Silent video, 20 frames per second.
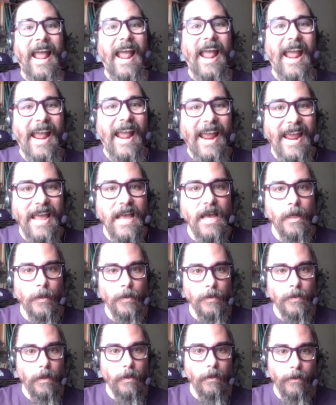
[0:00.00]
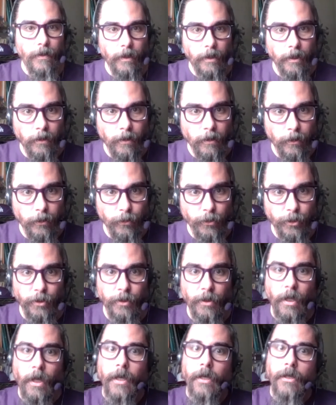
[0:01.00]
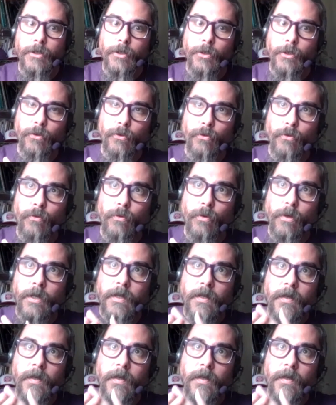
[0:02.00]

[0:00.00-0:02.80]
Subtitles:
and the conclusion to